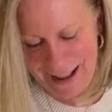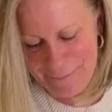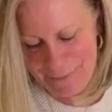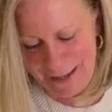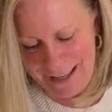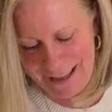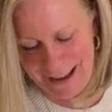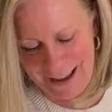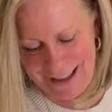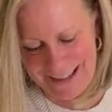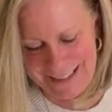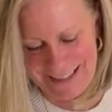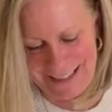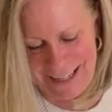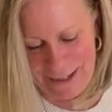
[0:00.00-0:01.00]

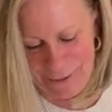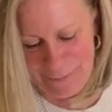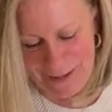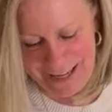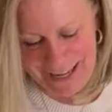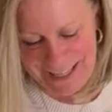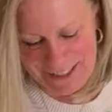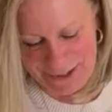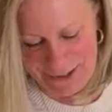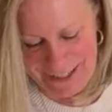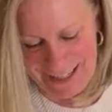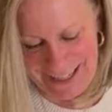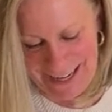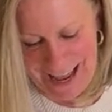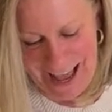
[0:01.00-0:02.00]
because it'll be easier to
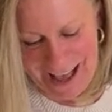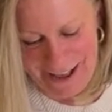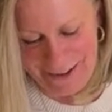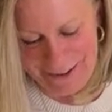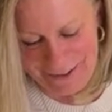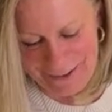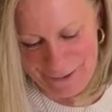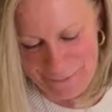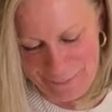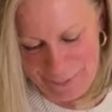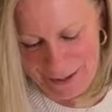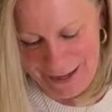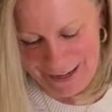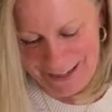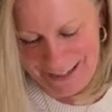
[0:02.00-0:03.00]
get out,
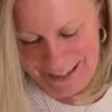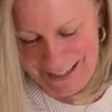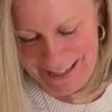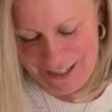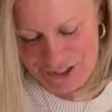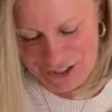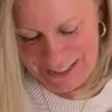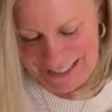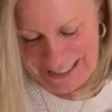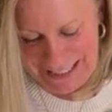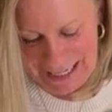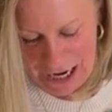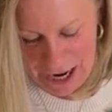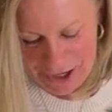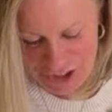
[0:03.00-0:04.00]
but it is just
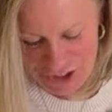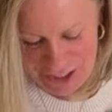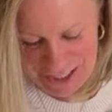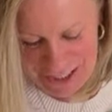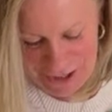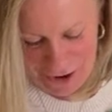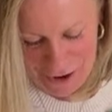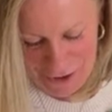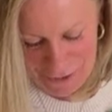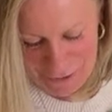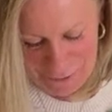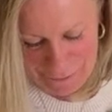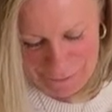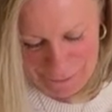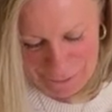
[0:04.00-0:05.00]
sloshing all
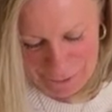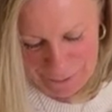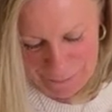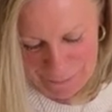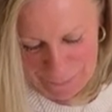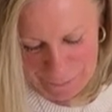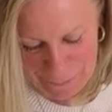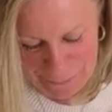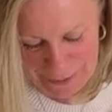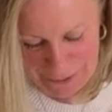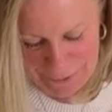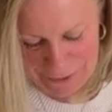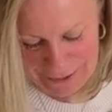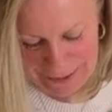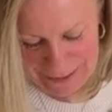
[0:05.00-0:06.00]
over. Oh my
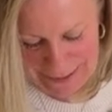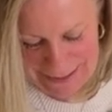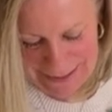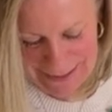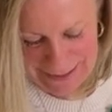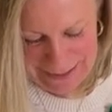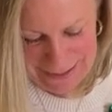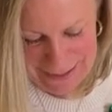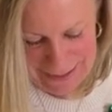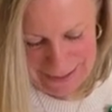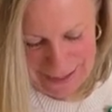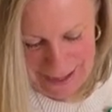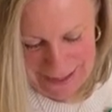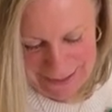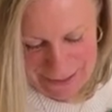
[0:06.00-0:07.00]
goodness,
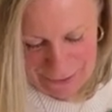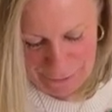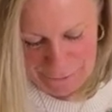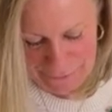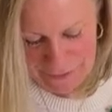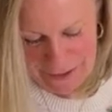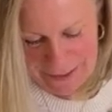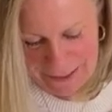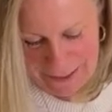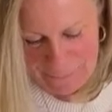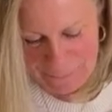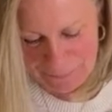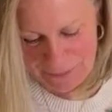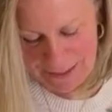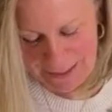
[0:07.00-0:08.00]
that's so funny.
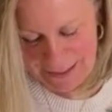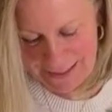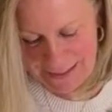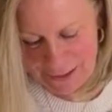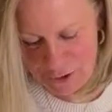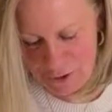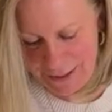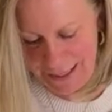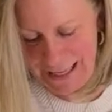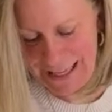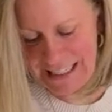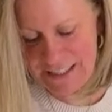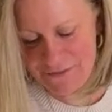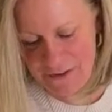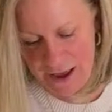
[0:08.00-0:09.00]
It is, cooking
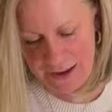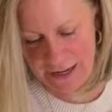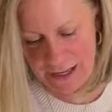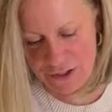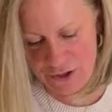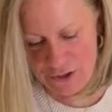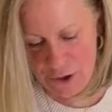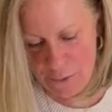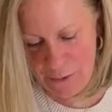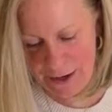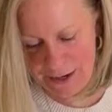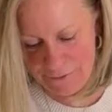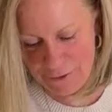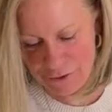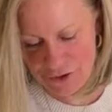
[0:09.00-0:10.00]
is fun. And you know what,
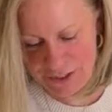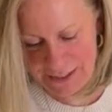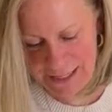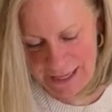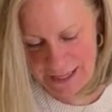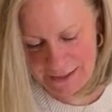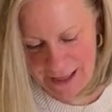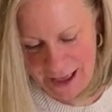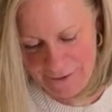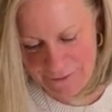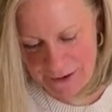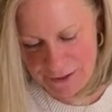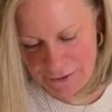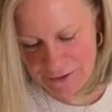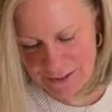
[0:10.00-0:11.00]
if you just can't laugh
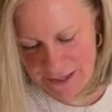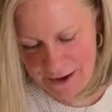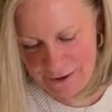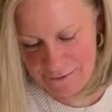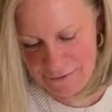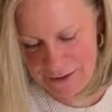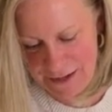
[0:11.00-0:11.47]
at yourself,